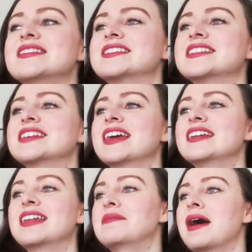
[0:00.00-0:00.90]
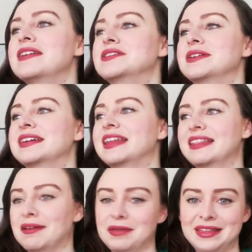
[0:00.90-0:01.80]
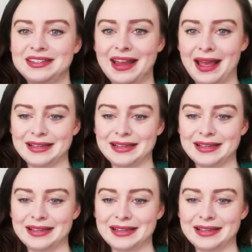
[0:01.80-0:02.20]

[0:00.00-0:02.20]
just decided I'm not doing anything with it today